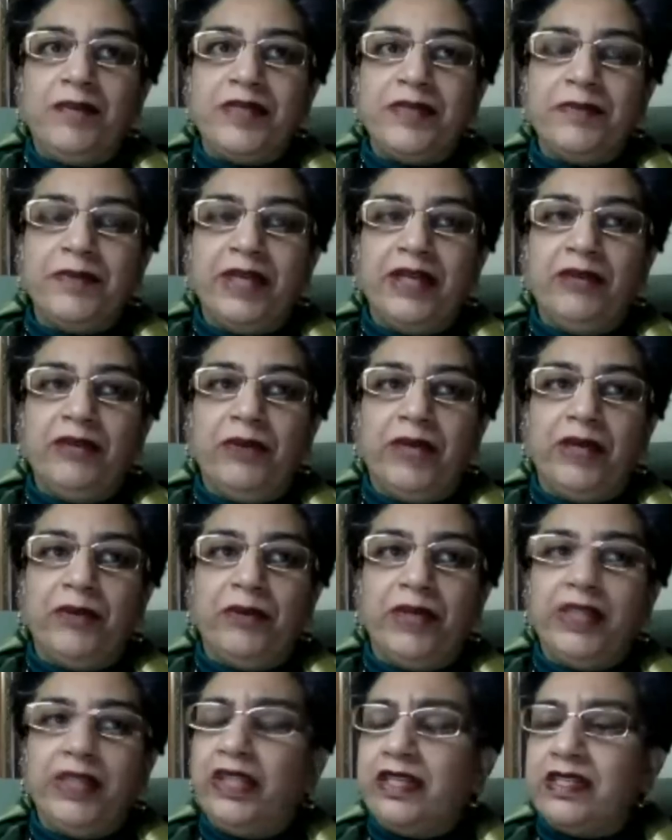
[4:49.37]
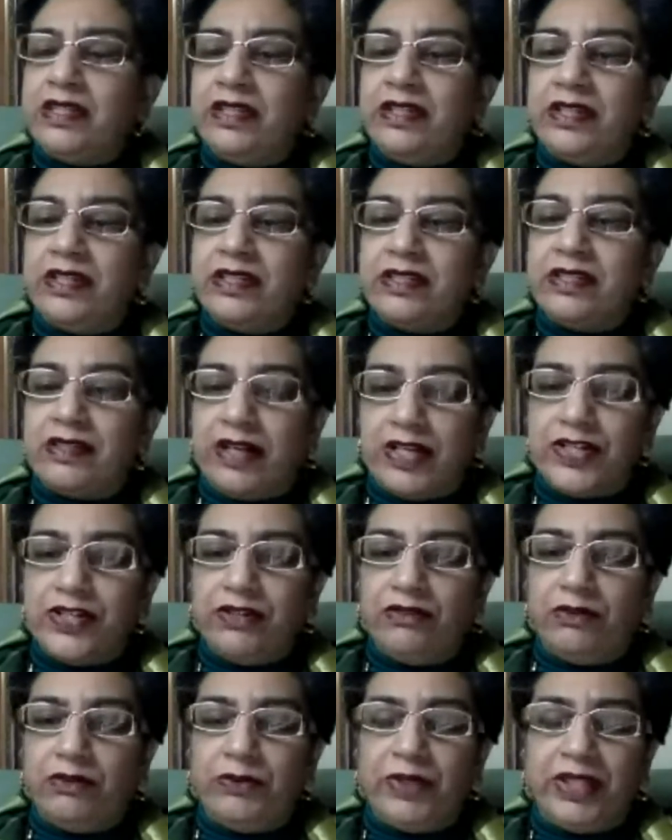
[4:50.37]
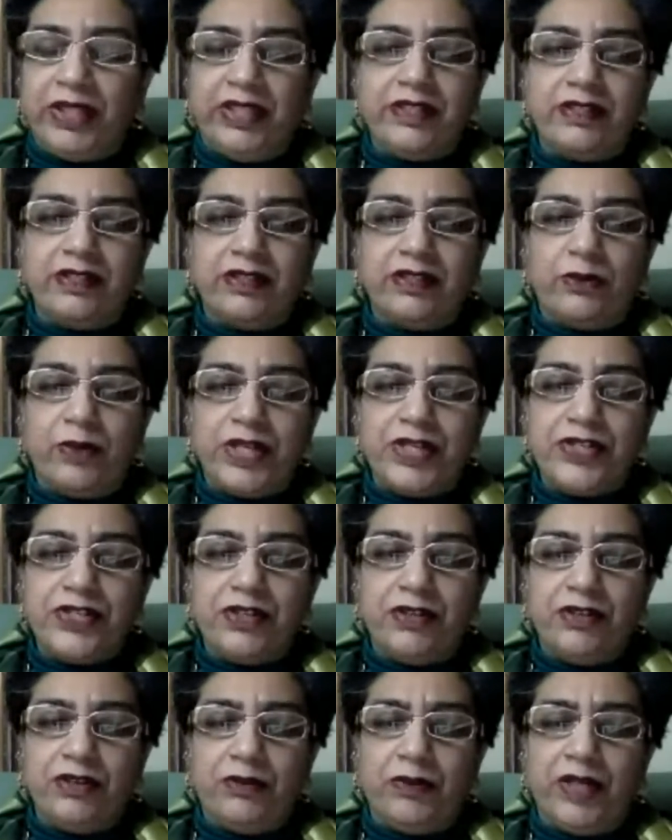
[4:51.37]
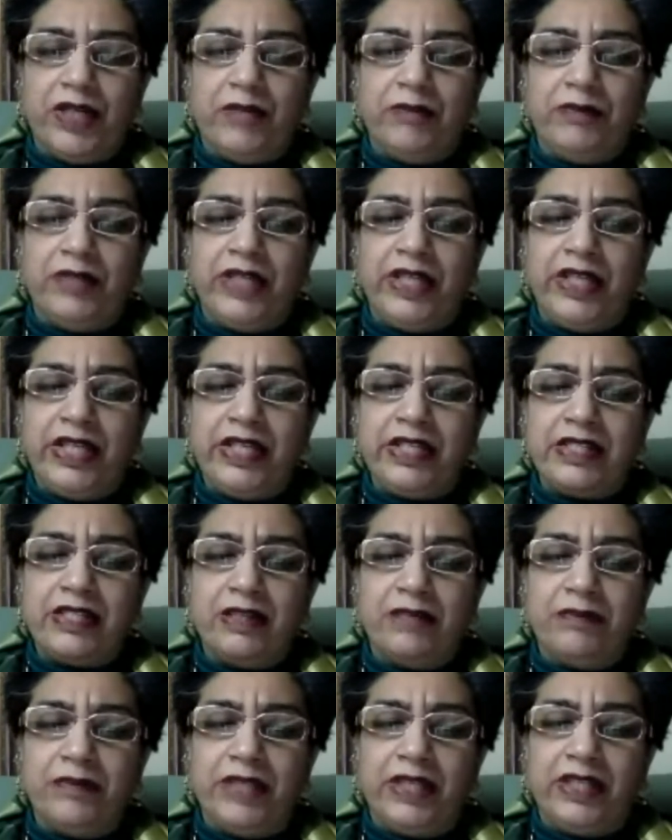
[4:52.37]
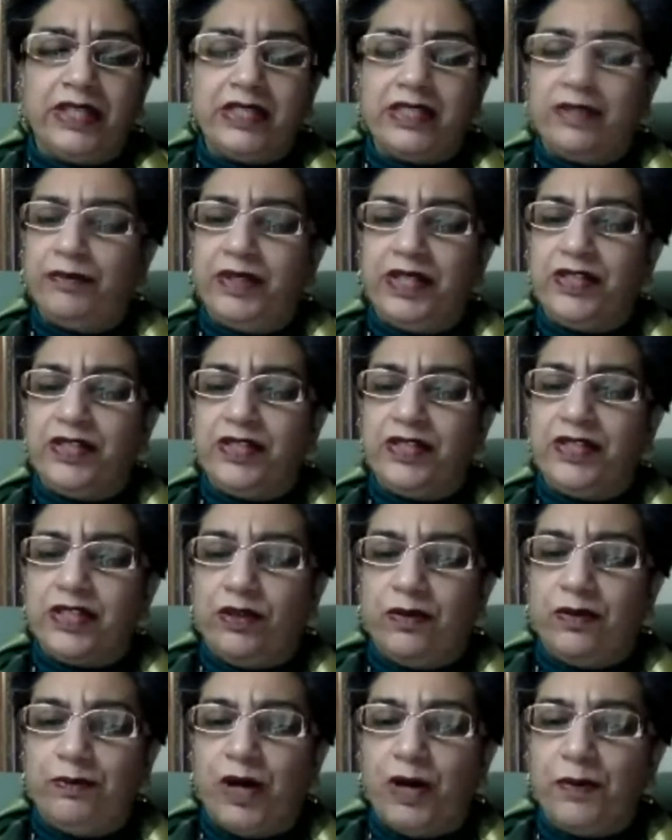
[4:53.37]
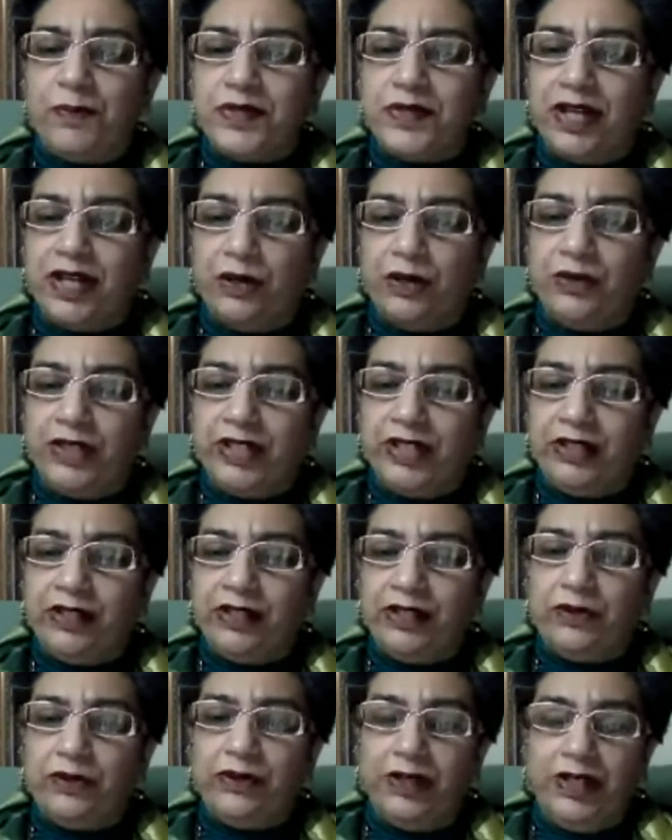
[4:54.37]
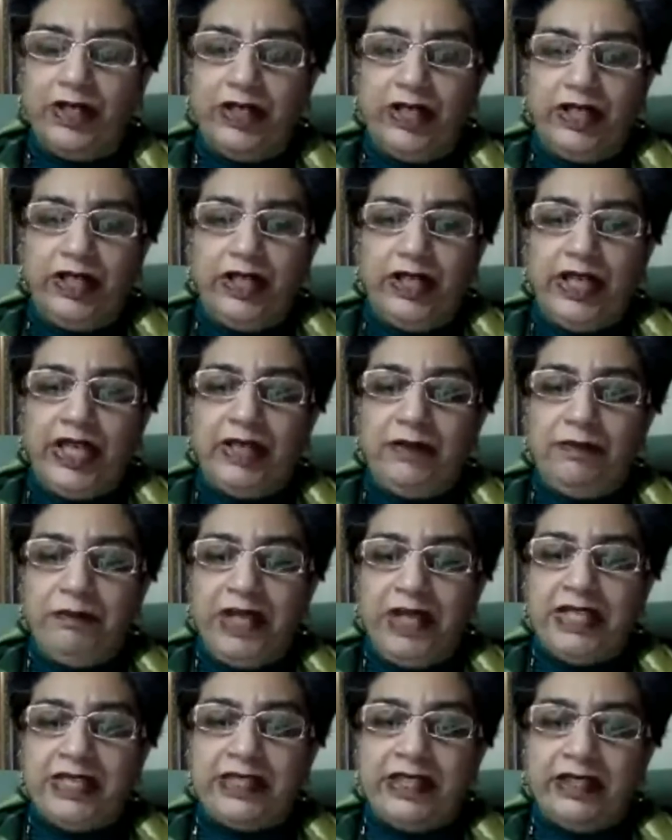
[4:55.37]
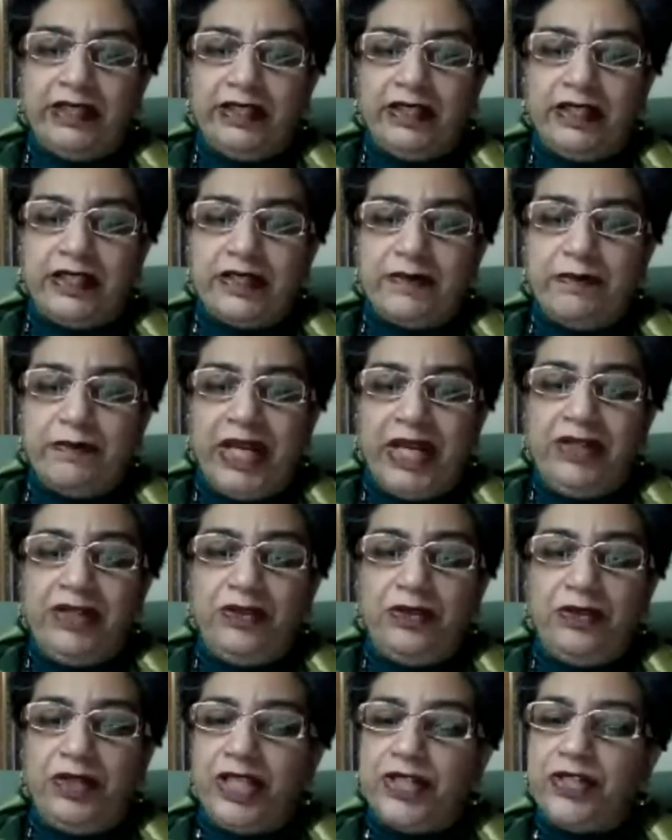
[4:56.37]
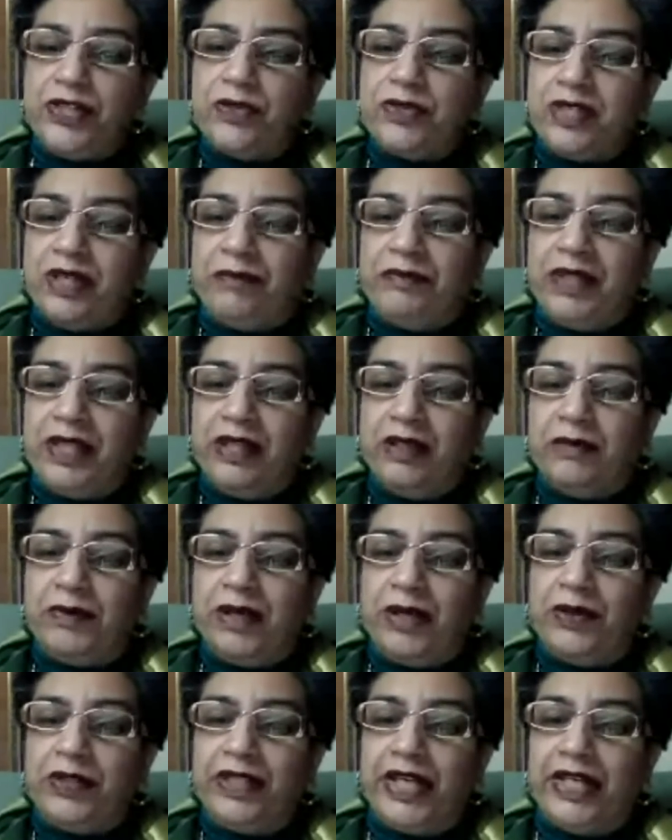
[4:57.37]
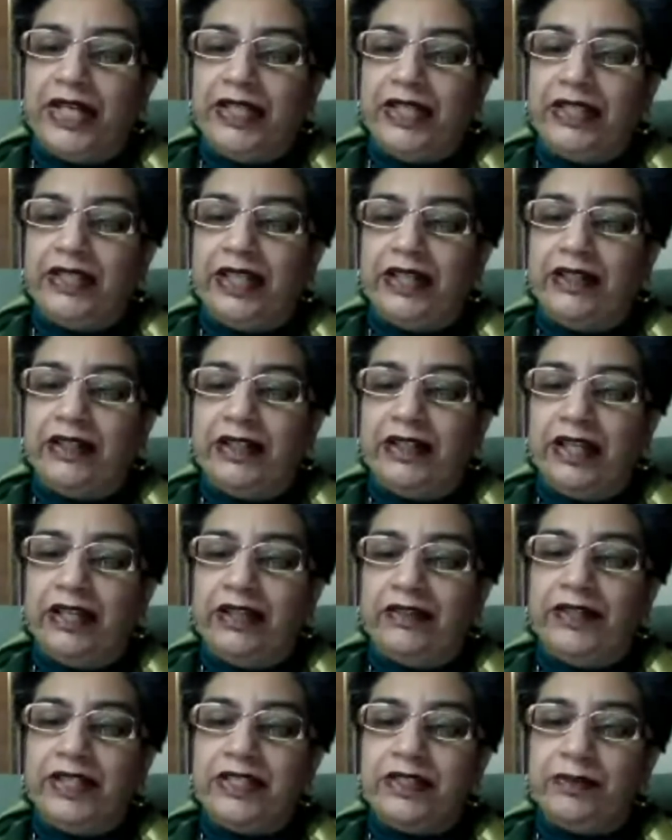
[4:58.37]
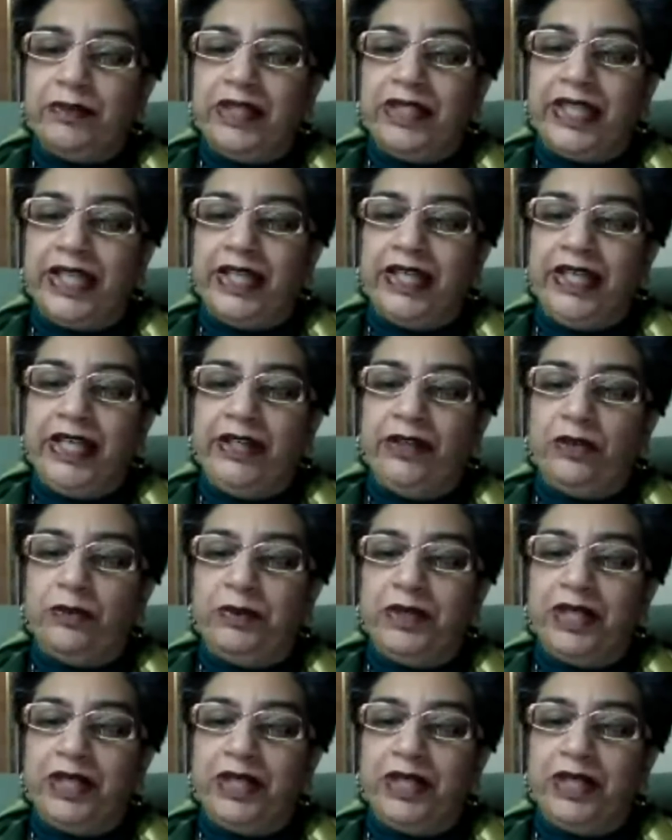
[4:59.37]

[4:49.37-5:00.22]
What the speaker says: comes my way, when there is a discussion or where there is a question, or when I'm reading something and something just pops out at you, it means that it is meant to teach you something about that, and that relevance will then need